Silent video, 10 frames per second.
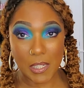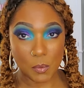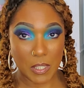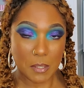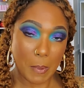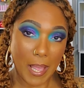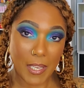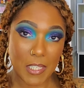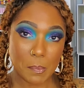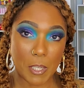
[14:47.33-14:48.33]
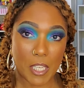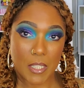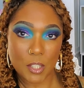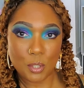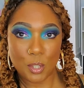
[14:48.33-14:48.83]
Louise palettes,
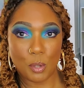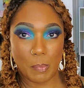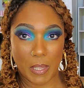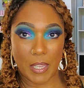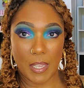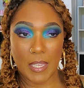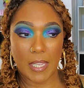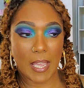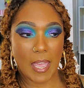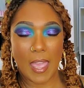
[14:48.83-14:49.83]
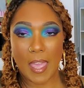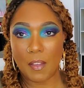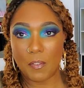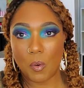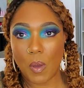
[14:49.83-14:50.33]
because they're so big and I
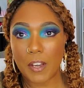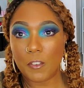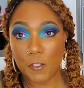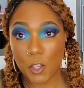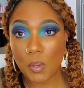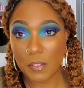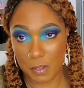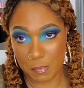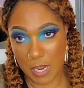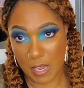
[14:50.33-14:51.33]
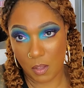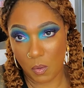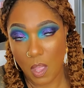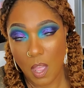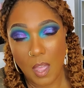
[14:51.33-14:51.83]
have quite a few of them now,